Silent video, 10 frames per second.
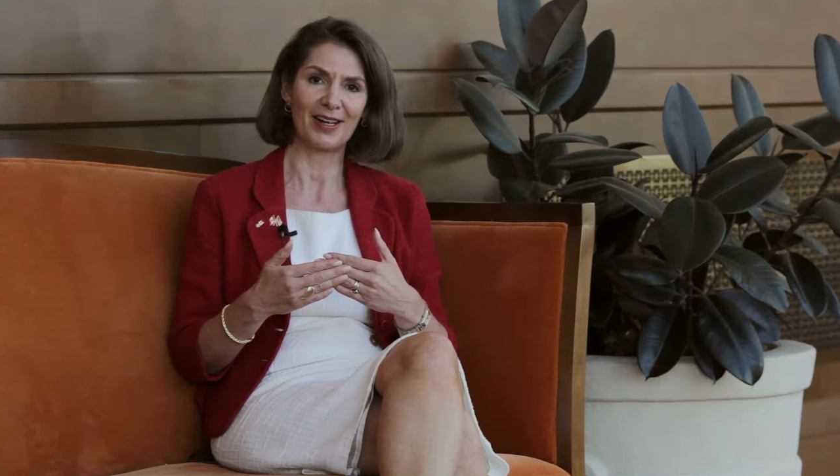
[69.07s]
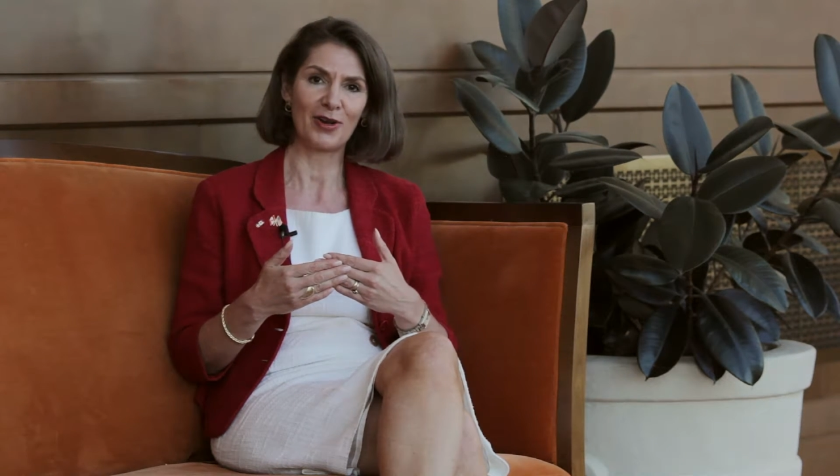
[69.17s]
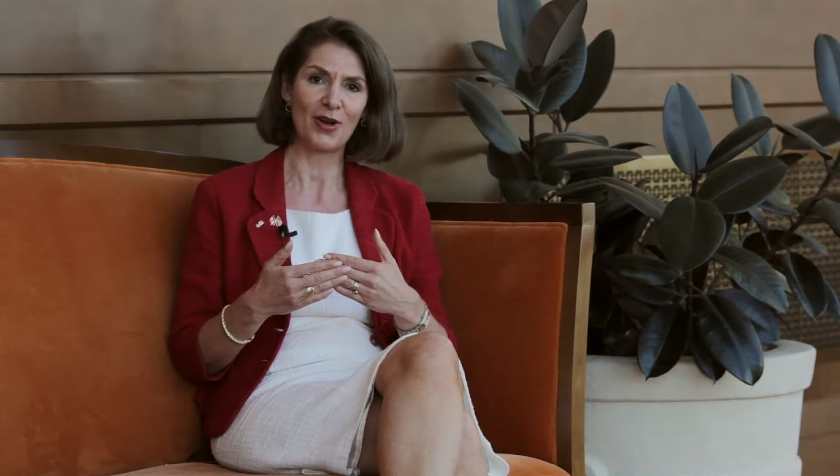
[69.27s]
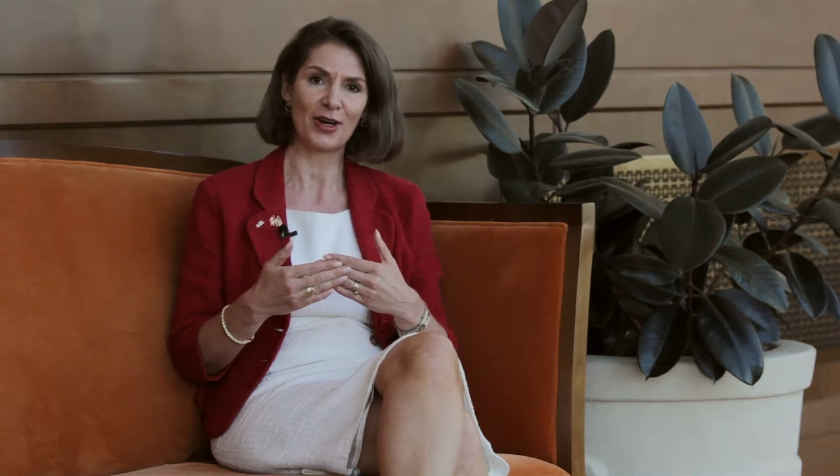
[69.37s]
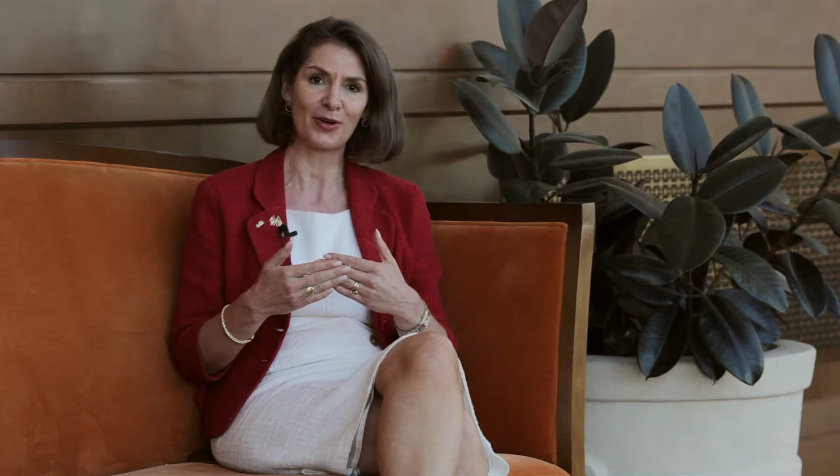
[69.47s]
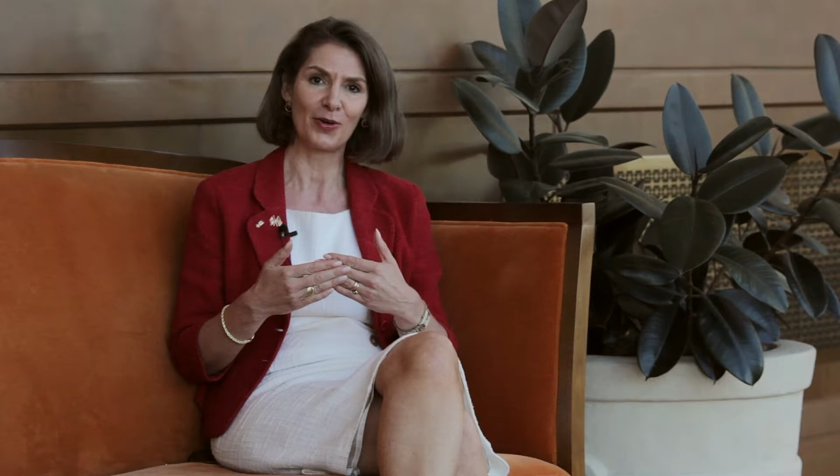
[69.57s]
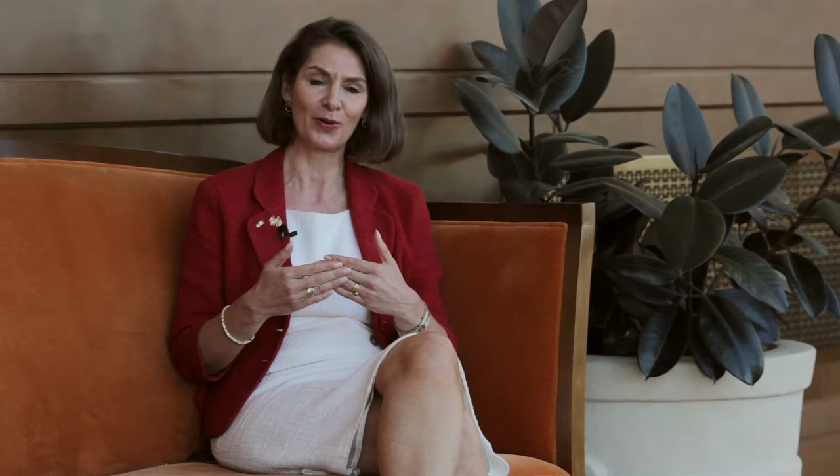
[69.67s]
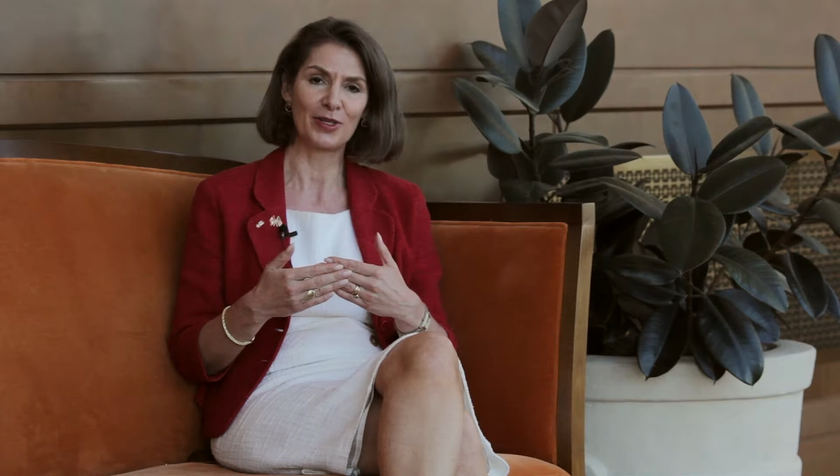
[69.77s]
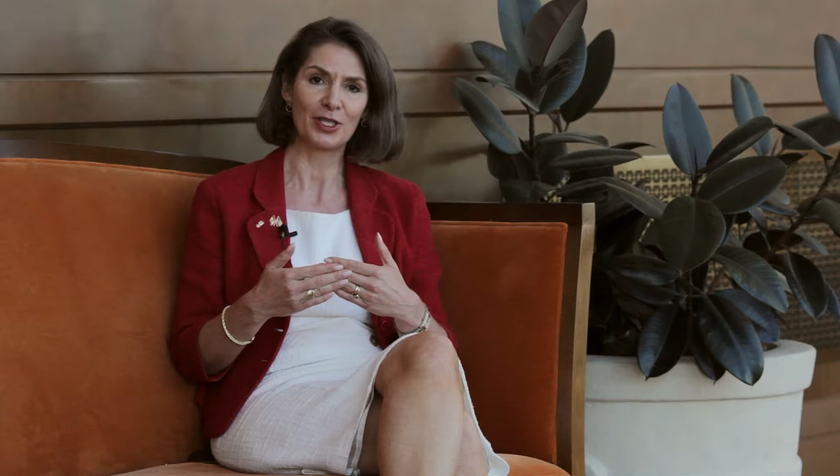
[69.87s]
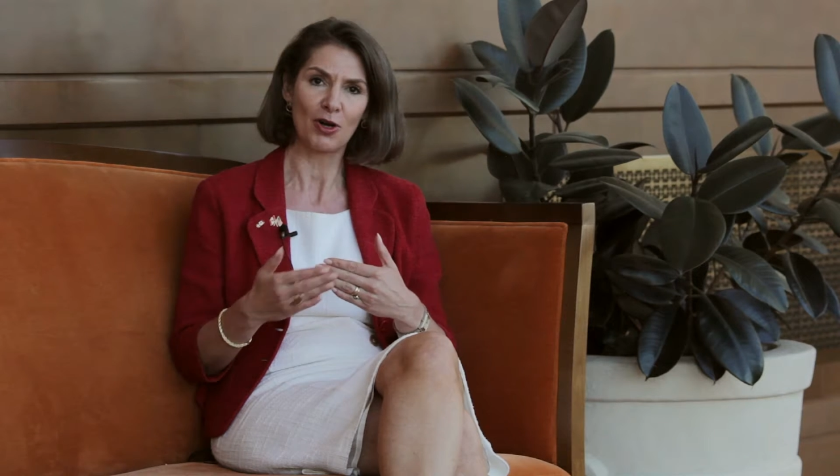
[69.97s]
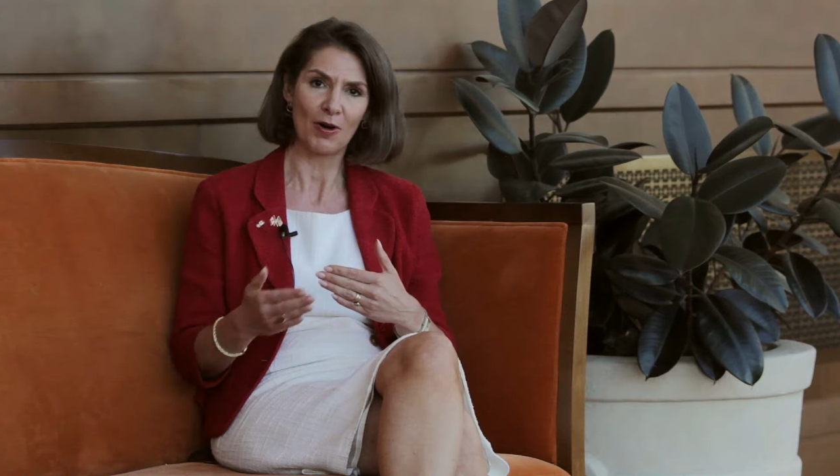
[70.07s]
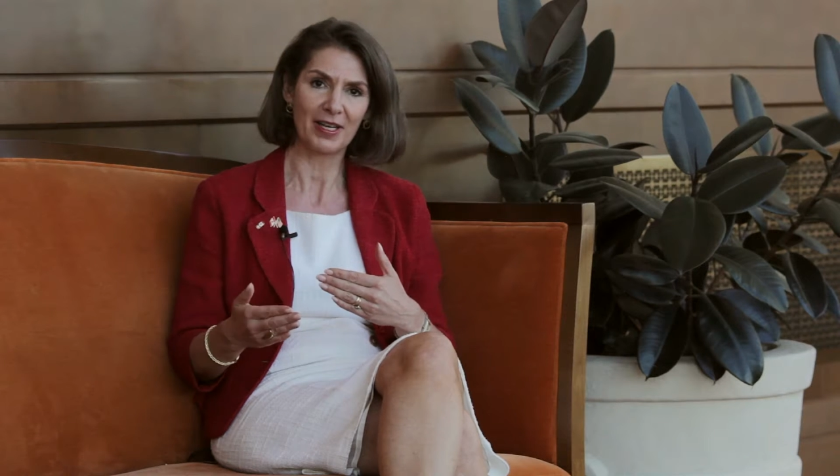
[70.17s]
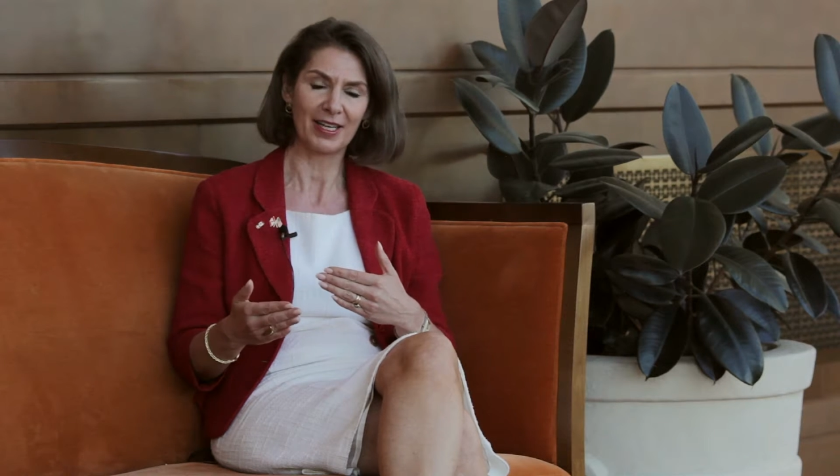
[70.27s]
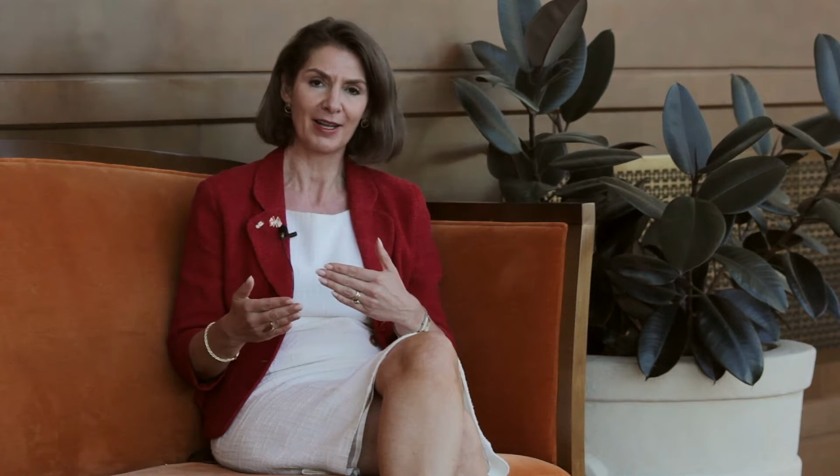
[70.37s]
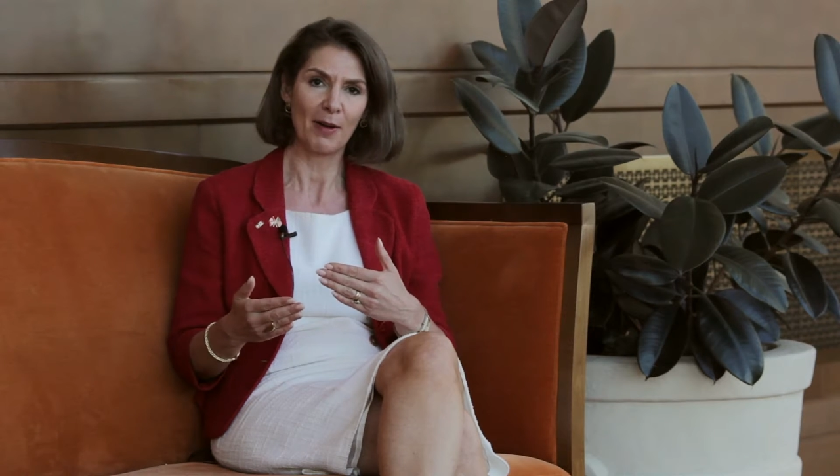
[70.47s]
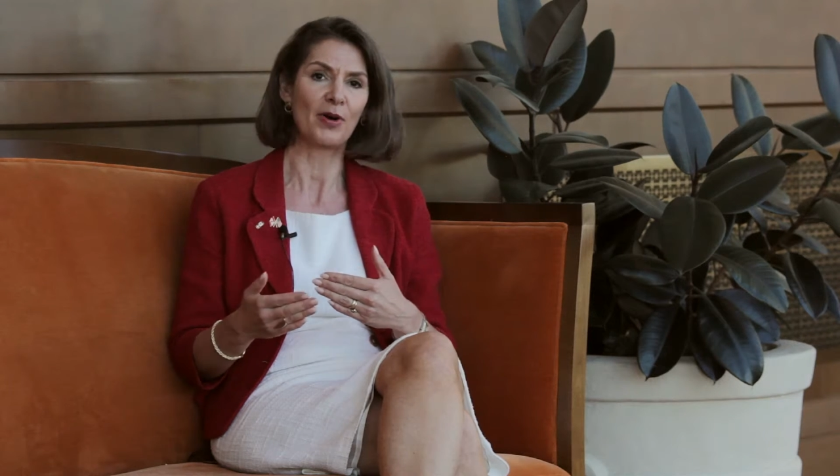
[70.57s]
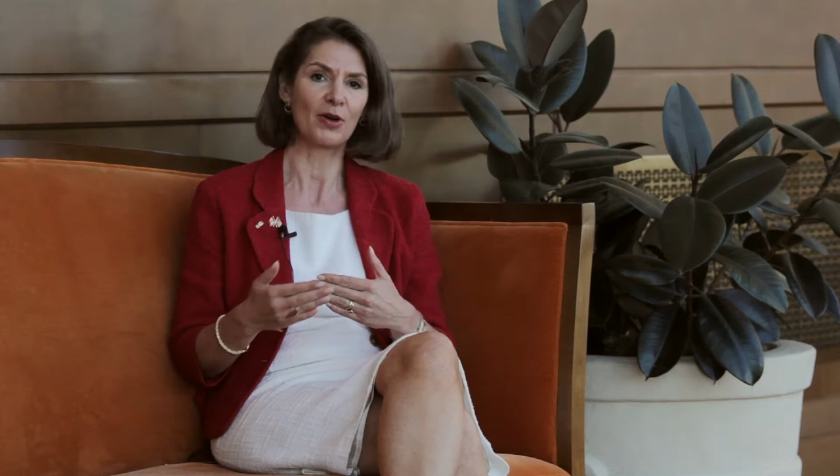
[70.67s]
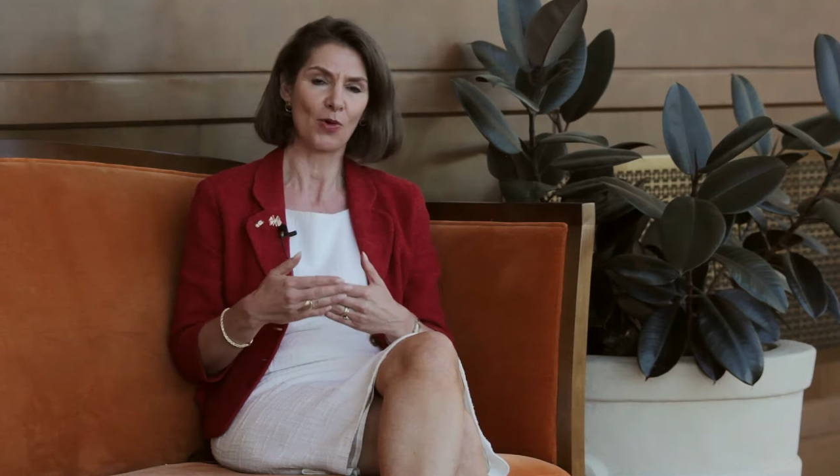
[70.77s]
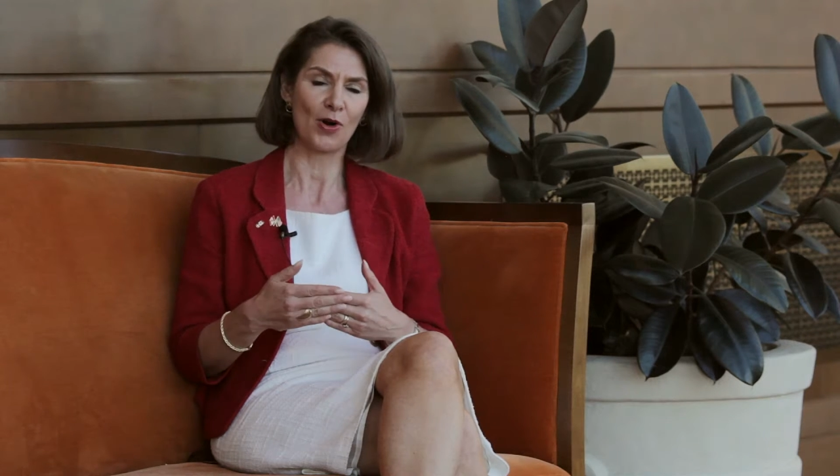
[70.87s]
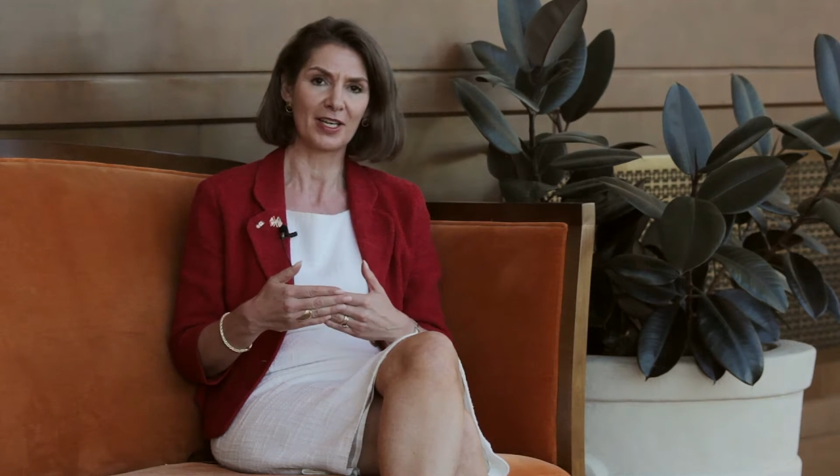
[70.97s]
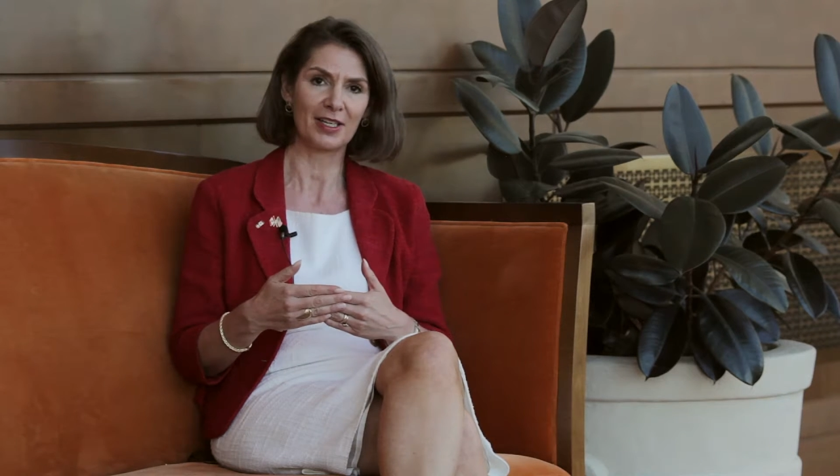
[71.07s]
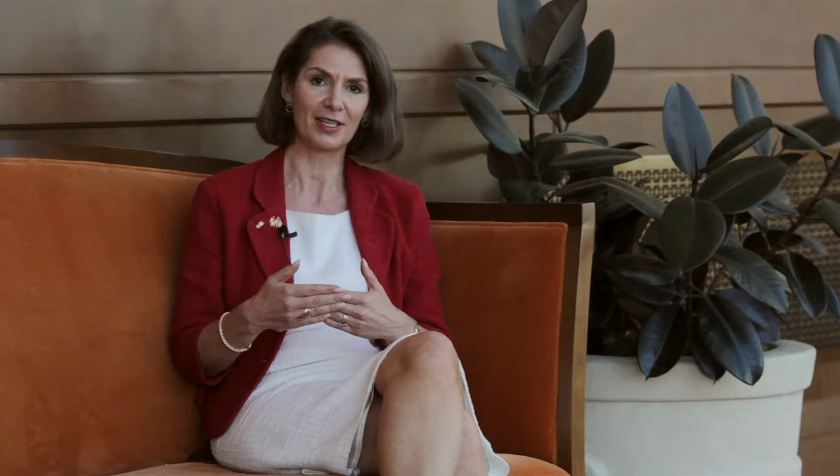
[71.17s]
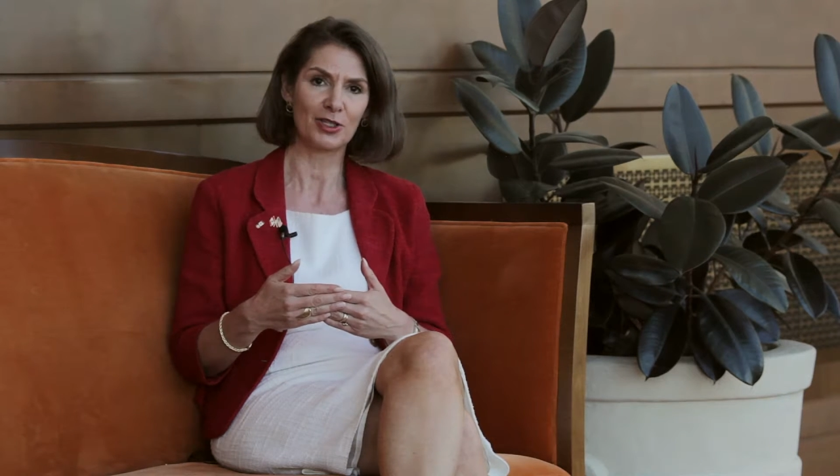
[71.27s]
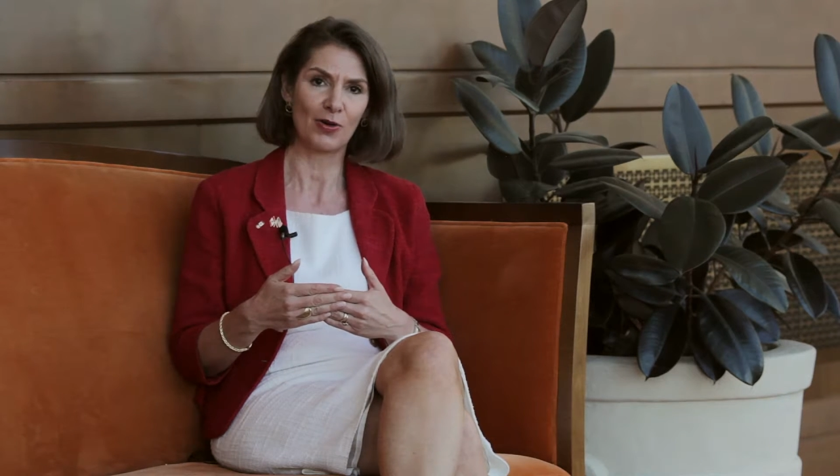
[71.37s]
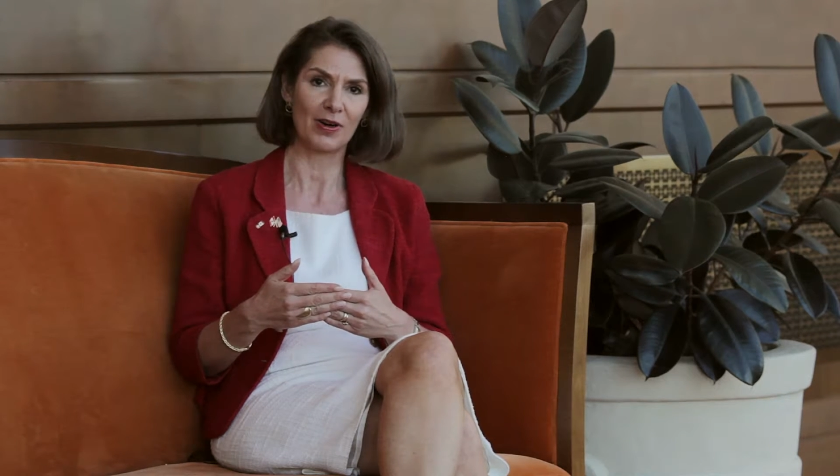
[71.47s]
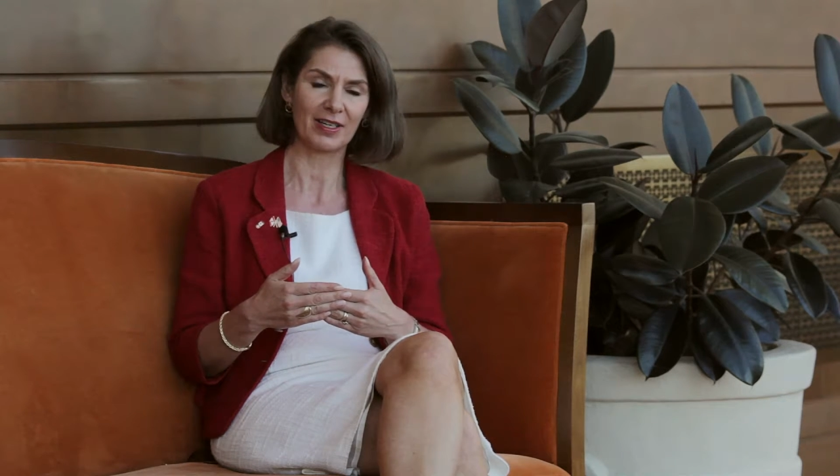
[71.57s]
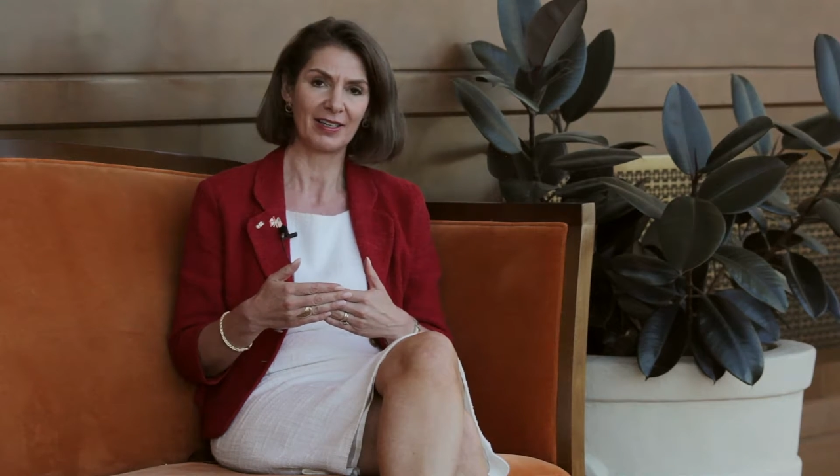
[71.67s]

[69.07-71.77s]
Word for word: not only talking, but walking the talk.